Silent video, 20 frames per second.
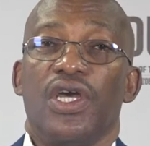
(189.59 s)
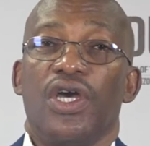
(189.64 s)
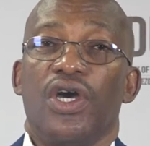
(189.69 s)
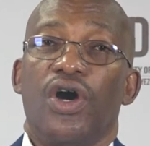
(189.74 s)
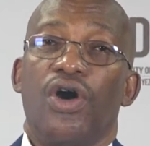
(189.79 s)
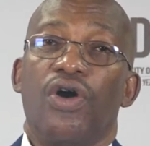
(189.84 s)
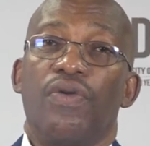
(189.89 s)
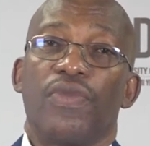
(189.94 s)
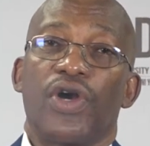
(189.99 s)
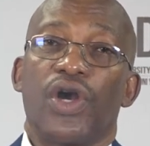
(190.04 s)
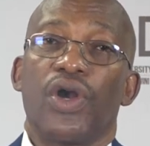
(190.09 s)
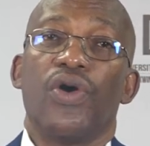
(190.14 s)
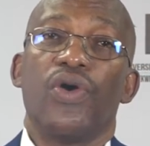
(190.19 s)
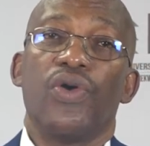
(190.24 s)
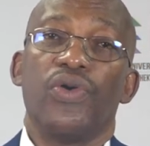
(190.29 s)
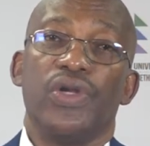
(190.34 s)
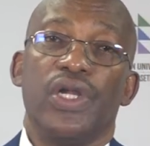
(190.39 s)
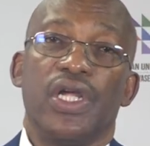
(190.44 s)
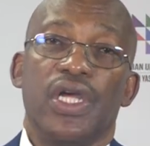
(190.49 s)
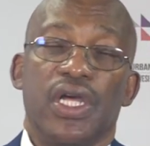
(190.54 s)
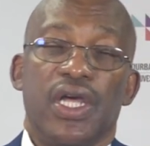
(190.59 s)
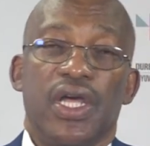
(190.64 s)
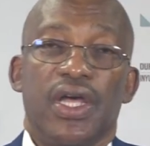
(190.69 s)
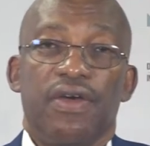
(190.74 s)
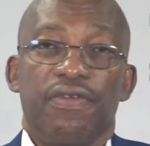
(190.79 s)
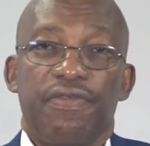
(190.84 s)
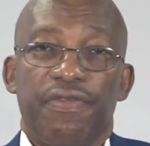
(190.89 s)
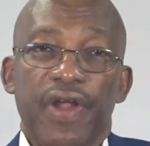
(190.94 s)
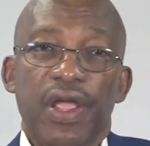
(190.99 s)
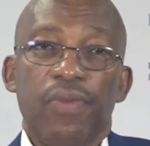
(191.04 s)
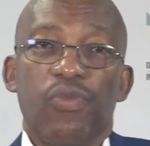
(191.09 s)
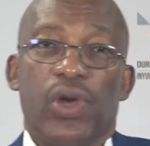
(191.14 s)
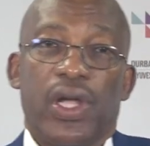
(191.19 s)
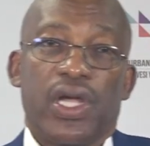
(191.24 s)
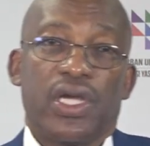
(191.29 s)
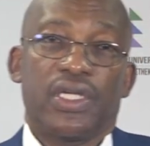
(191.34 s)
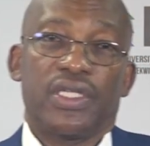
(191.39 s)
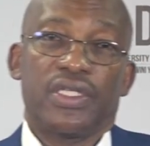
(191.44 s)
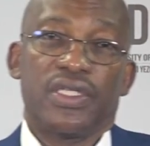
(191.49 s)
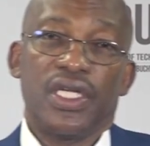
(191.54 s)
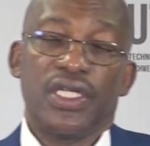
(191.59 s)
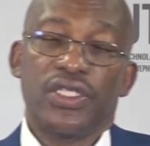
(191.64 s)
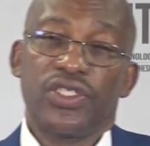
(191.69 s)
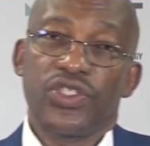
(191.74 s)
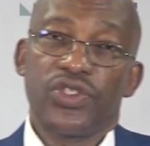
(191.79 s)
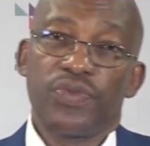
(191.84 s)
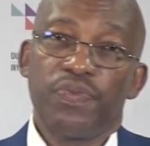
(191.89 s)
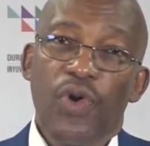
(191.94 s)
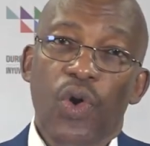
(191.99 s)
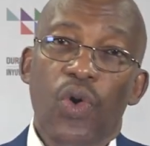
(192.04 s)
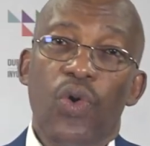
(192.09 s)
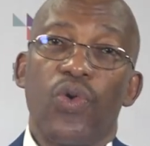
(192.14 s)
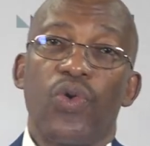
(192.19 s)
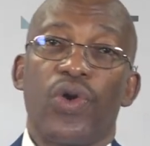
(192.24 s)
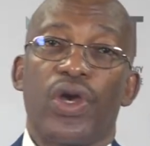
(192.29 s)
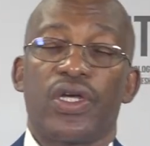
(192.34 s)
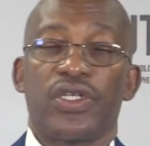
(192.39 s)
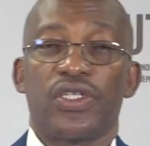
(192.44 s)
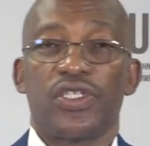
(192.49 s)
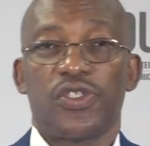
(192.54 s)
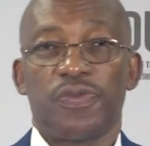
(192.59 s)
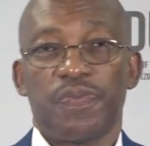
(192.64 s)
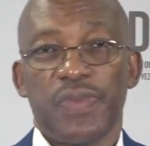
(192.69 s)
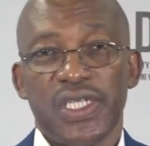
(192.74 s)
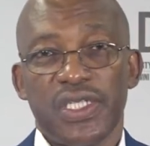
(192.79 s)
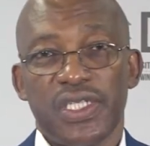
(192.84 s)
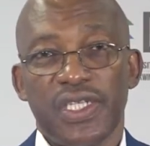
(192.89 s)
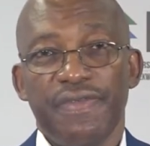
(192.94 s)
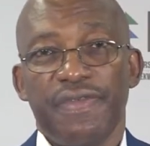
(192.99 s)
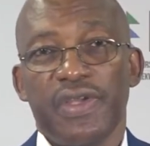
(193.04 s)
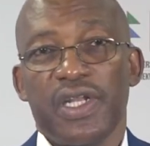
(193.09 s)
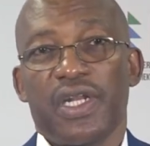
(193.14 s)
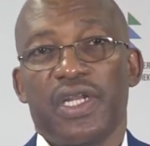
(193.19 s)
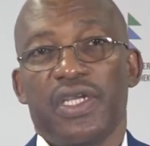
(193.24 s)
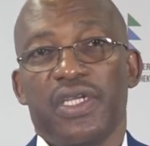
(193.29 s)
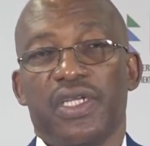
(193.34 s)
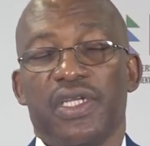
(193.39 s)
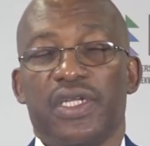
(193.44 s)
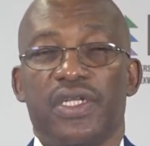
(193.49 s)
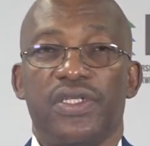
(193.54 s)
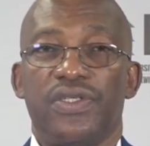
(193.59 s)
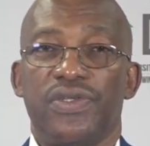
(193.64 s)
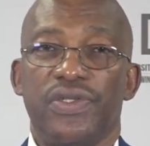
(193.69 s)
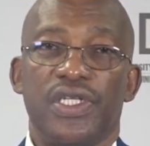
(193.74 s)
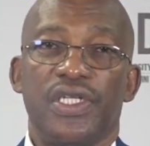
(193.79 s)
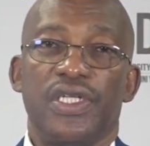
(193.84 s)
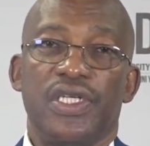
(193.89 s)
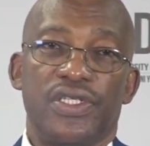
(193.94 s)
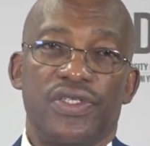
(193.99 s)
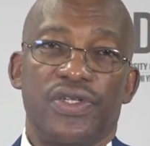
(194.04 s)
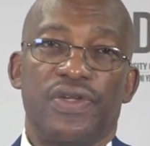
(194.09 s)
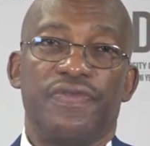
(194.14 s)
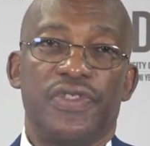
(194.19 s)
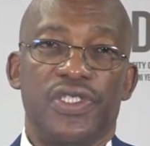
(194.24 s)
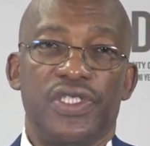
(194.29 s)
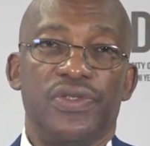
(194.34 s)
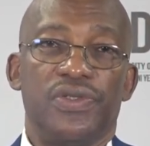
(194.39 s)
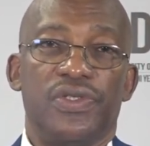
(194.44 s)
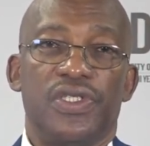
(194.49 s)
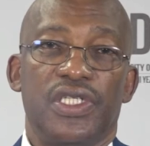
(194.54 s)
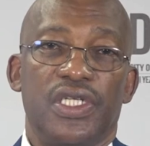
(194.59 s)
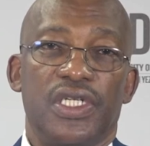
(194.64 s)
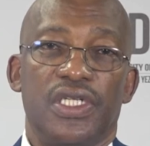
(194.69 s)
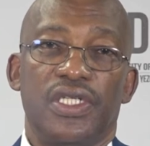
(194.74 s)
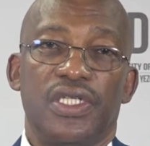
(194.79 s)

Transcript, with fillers: homegrown framework that spoke specifically to the needs of DUT.